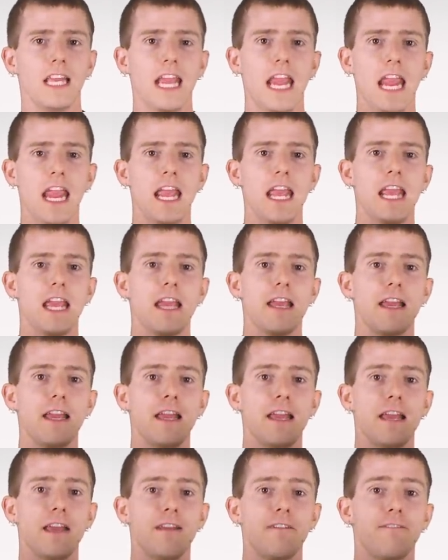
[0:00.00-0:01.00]

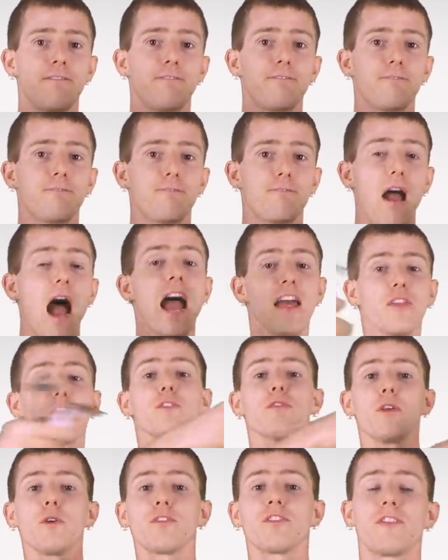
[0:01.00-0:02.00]
If either
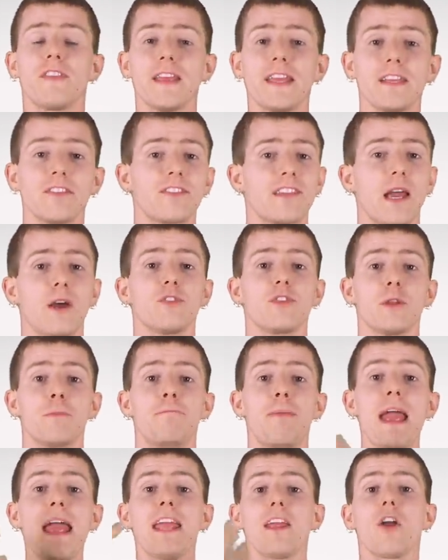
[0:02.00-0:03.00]
of those things sounded
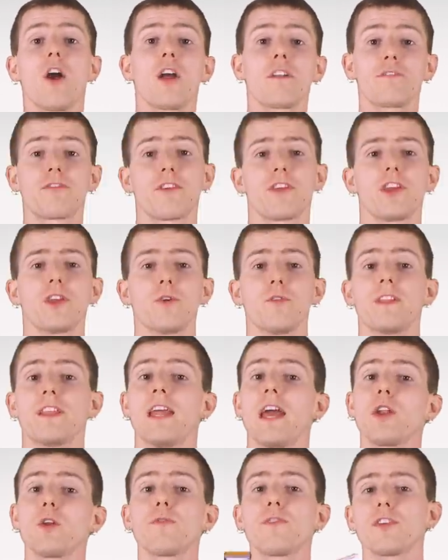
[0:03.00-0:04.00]
bang on for you, then
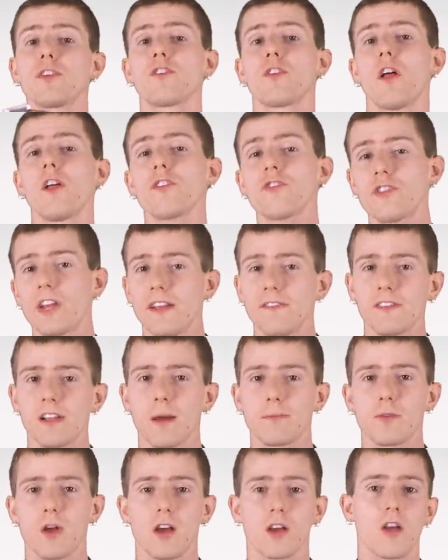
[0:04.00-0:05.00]
head over to
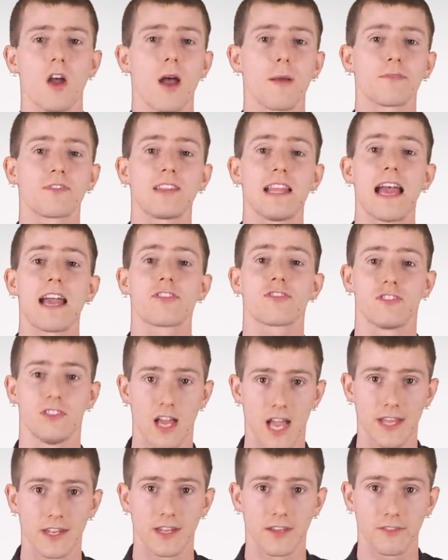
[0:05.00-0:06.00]

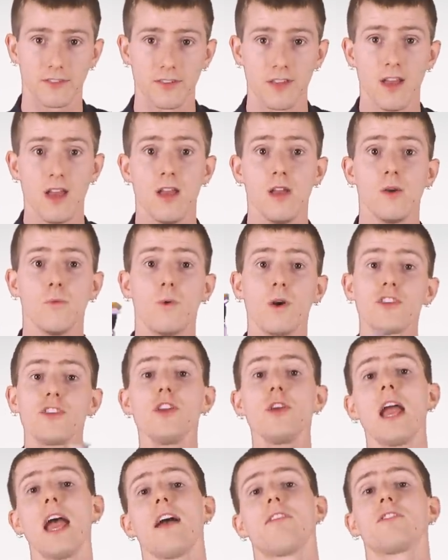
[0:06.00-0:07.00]
dollarshaveclub.com/Linus. What do
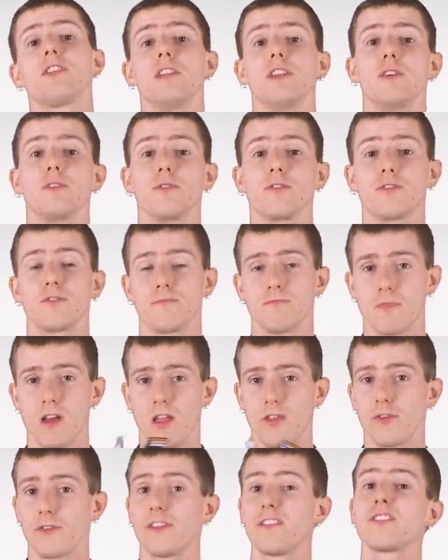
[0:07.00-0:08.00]
you have to lose
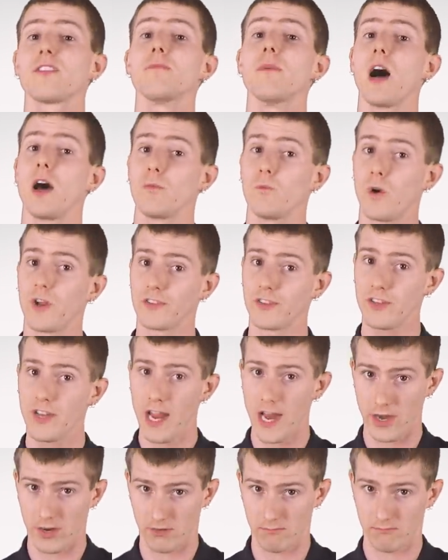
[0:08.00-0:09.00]
other than some unwanted
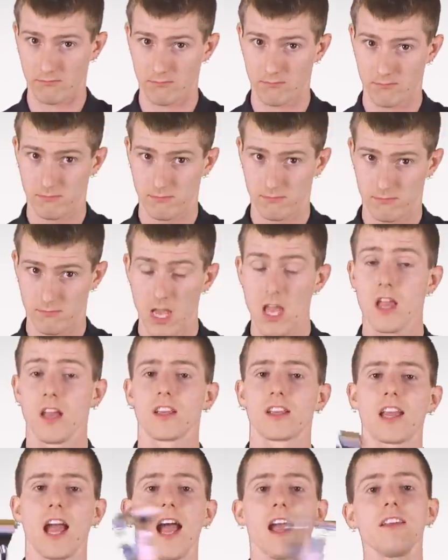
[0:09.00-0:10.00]
hair?
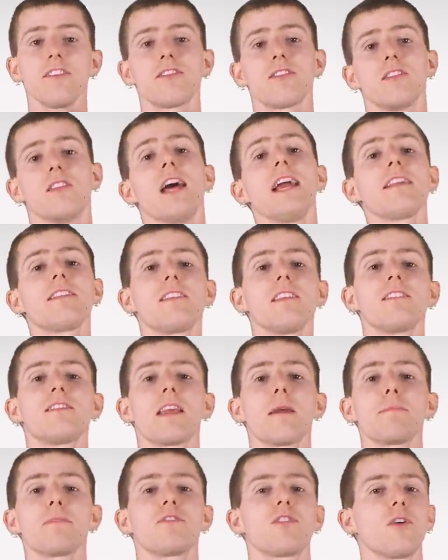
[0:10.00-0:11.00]
Guys, like this
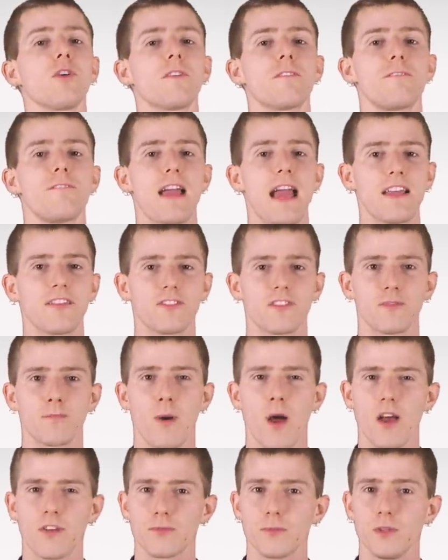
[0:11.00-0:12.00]
episode of Fast as
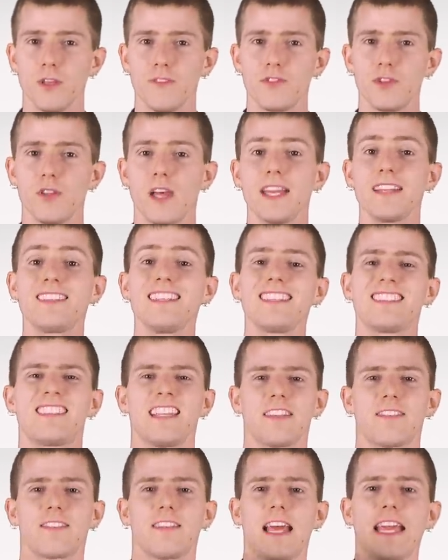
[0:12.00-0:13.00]
Possible if you liked it,
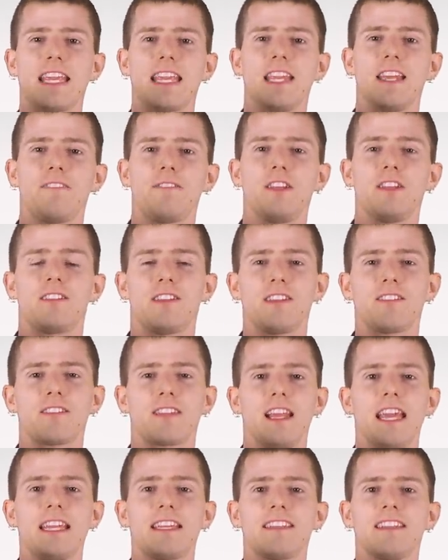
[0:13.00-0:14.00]
dislike it if you
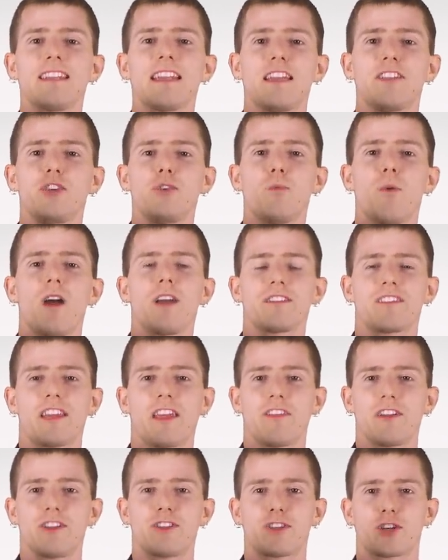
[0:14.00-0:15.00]
disliked it and you want
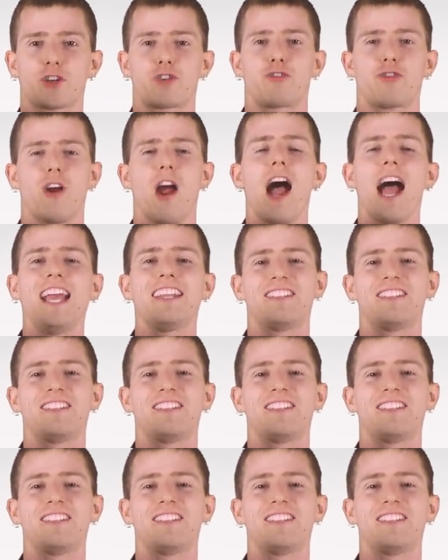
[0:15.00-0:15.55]
Taryn to cry